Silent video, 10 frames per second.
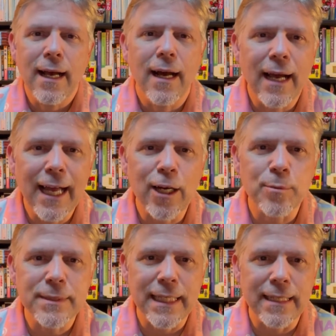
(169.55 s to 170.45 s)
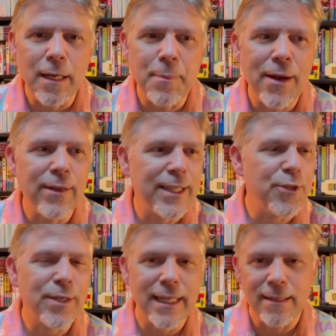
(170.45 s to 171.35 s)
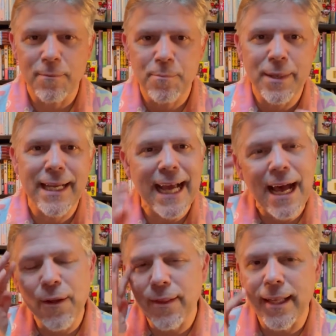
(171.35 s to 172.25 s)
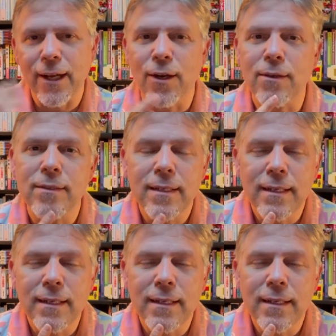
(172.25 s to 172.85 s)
helped, and apparently you can pick out their